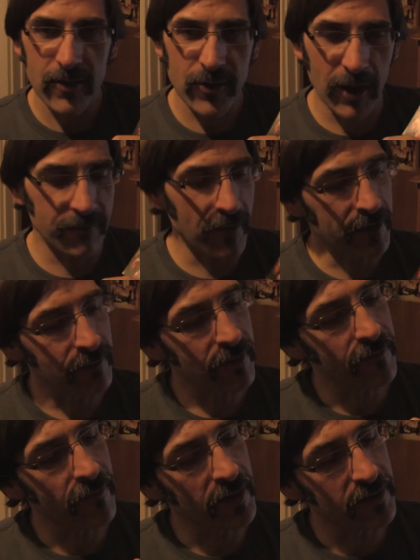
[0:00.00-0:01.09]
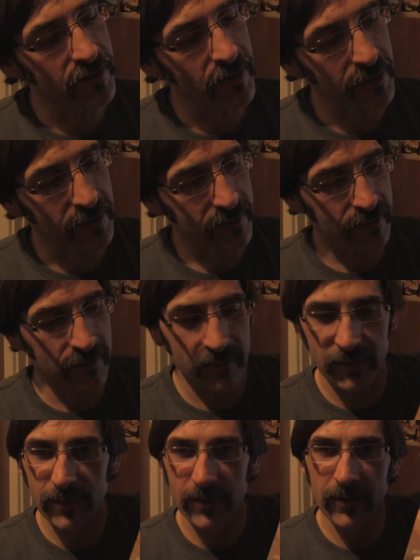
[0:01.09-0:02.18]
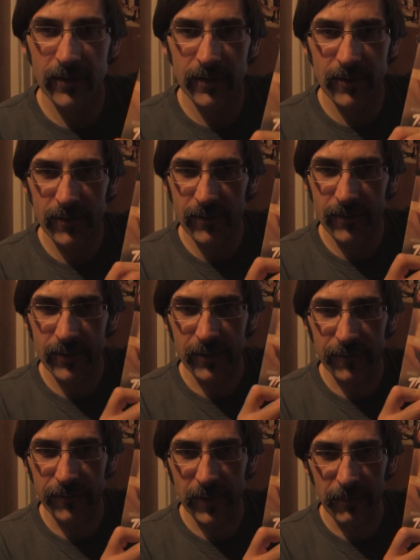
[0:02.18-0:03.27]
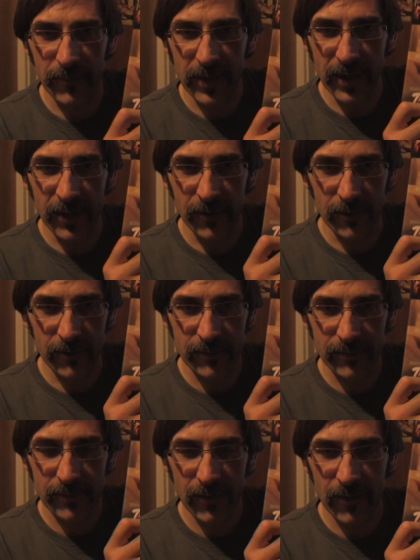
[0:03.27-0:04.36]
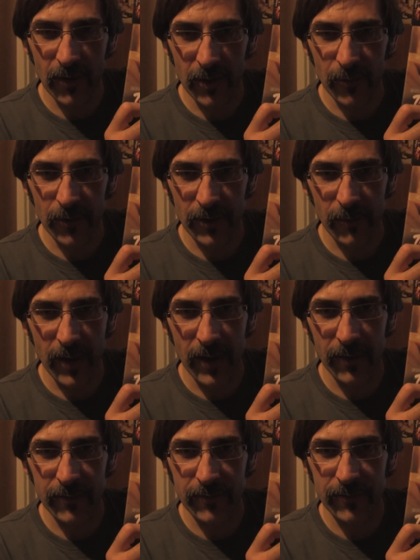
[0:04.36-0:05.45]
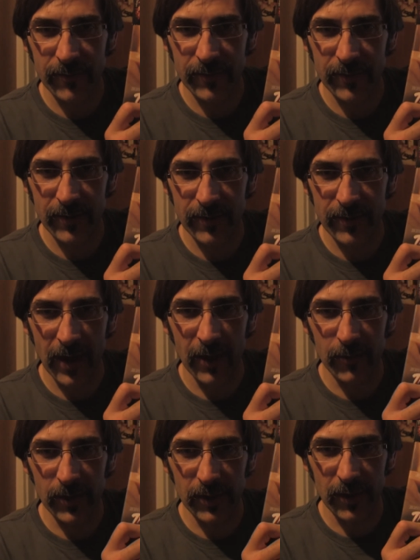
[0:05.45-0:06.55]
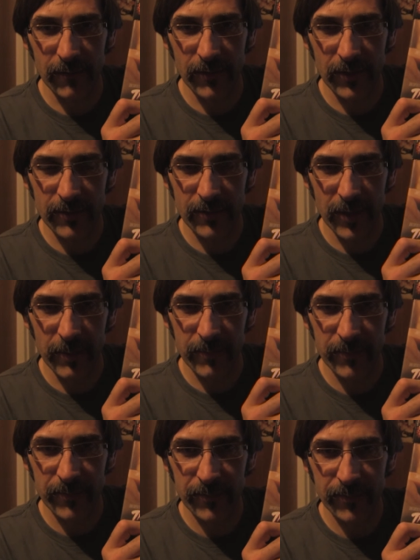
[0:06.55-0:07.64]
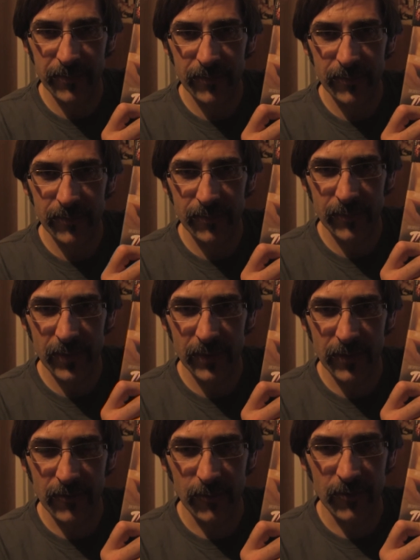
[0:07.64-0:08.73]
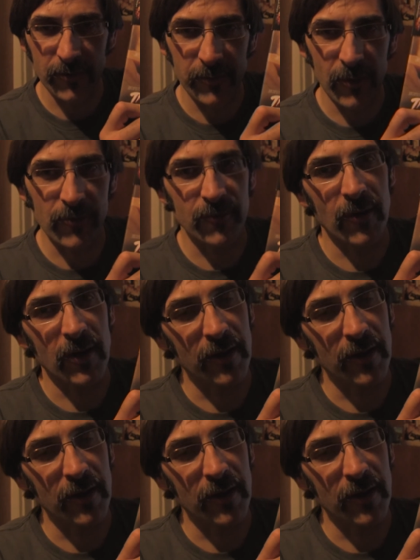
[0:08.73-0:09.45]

Shout Factory is the fact that you can, you know, flip the inner artwork around, because I really love this this original poster art.